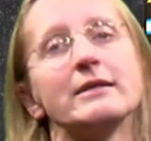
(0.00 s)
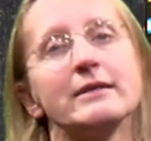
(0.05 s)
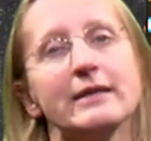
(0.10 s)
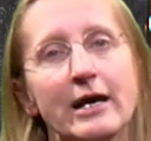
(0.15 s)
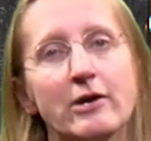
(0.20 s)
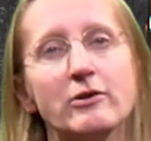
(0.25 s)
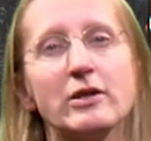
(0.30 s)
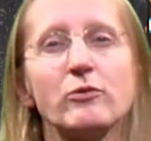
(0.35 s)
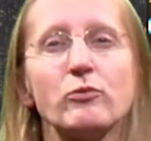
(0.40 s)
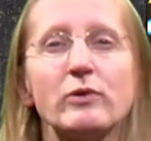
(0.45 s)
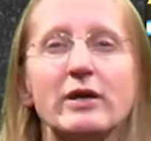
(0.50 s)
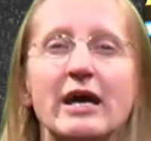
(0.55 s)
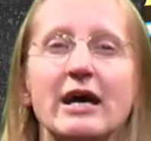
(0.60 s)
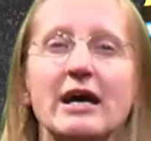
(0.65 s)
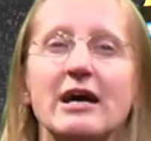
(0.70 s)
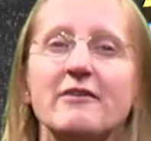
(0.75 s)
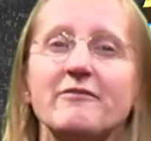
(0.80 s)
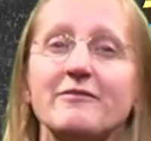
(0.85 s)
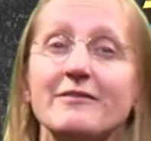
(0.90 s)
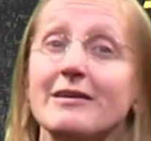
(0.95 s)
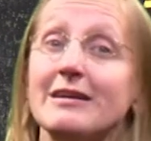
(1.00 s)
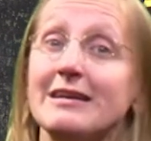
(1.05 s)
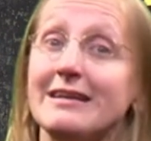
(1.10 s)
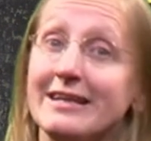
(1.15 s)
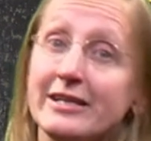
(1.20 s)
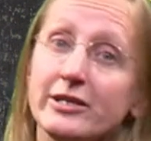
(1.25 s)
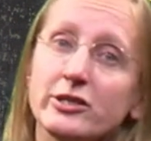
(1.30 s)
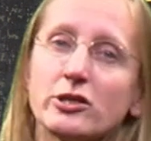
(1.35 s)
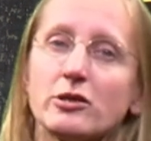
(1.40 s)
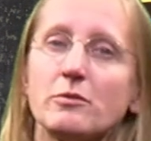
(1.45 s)
Now that we have a
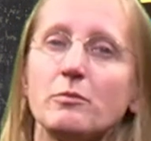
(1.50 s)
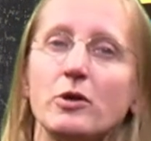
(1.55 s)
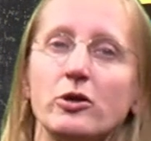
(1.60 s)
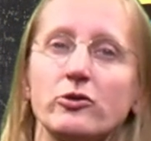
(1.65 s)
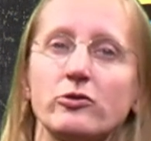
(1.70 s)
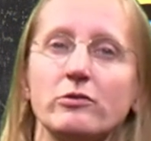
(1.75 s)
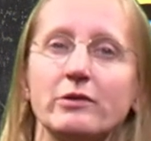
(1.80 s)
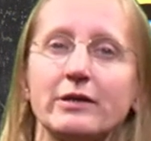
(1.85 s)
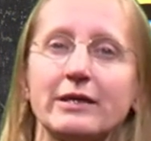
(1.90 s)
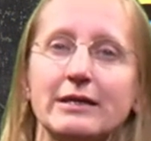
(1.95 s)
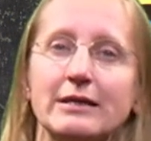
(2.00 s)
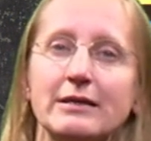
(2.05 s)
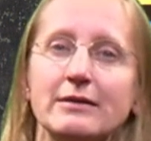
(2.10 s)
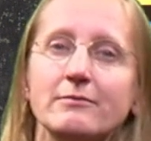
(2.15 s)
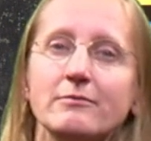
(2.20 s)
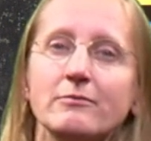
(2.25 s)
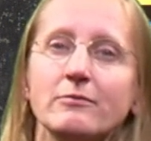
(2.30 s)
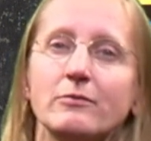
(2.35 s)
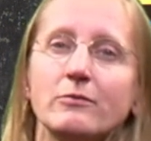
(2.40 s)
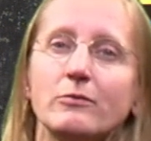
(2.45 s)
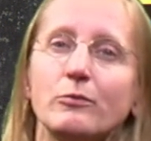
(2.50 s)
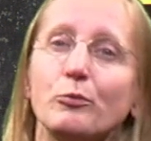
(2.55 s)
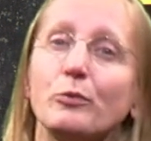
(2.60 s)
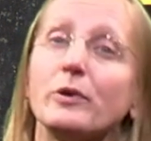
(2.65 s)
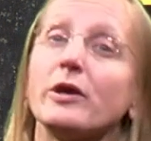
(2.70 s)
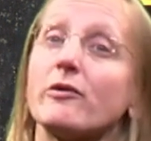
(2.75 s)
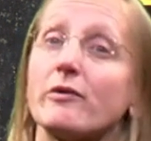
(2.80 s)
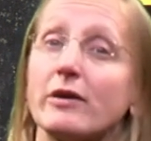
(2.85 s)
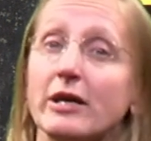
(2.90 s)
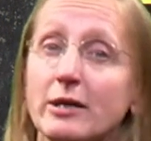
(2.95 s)
linear model again,
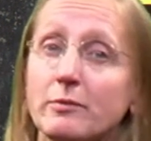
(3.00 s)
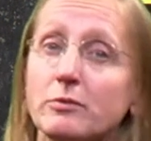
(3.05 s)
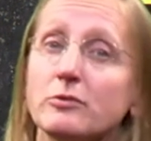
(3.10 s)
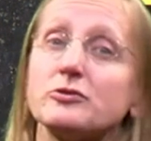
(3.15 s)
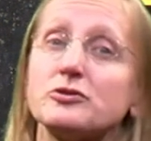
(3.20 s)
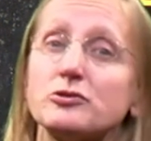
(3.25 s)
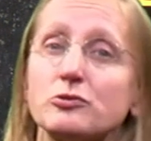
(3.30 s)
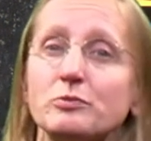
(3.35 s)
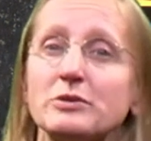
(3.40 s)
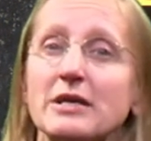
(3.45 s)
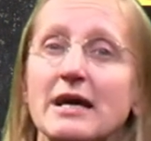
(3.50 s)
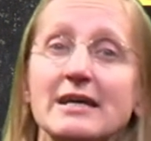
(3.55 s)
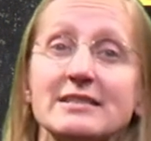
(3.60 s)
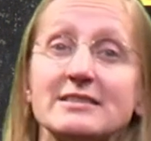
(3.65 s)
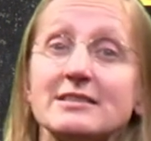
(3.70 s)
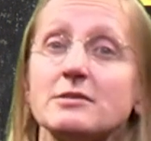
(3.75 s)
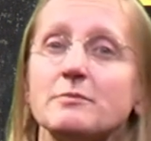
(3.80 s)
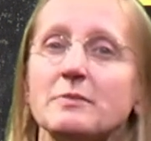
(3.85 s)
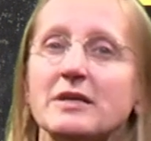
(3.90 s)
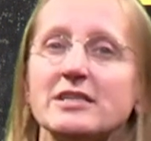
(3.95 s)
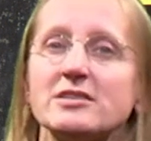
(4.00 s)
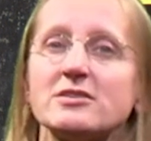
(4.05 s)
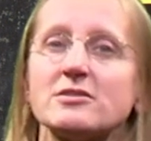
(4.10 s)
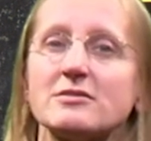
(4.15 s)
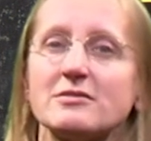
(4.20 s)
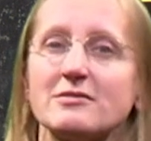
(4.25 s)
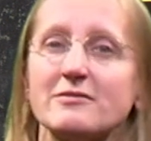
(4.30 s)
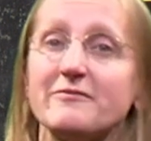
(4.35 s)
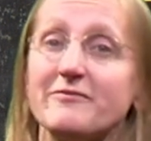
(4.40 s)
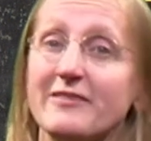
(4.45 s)
we are able to estimate
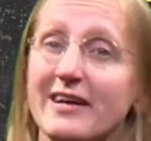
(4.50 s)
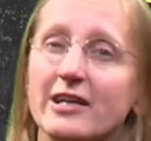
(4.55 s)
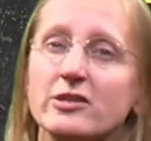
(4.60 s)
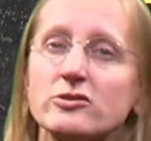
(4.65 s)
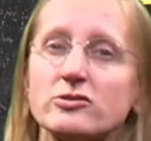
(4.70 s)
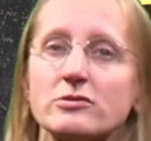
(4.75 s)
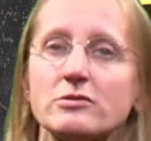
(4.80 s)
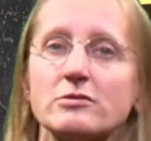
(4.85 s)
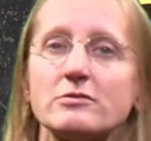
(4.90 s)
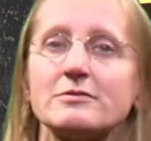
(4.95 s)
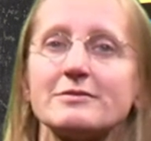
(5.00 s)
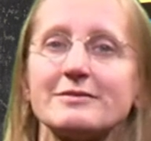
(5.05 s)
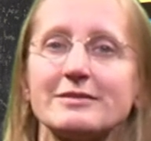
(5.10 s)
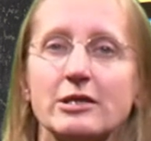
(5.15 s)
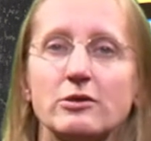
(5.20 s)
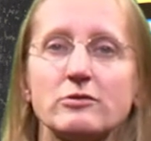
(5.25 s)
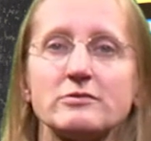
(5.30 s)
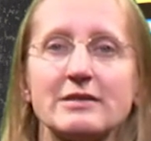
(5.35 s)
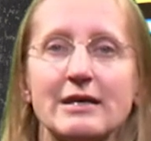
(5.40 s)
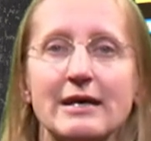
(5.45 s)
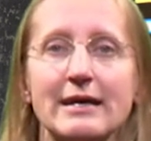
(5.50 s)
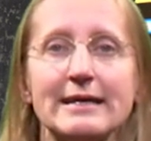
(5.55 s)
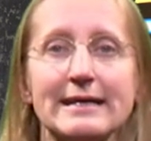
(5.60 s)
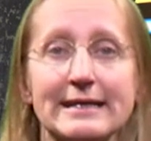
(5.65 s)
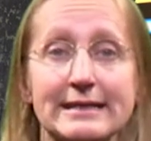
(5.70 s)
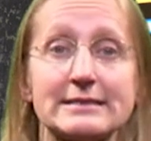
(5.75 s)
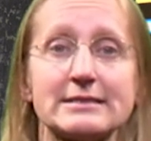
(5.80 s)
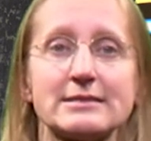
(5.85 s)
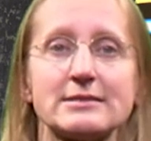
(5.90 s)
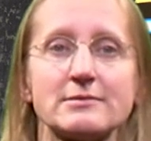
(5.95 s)
the vector delta
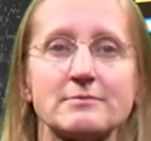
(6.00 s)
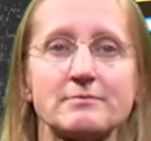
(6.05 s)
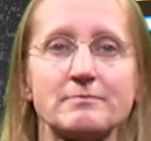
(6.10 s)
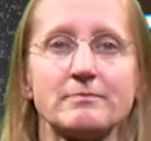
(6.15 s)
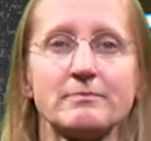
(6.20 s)
x.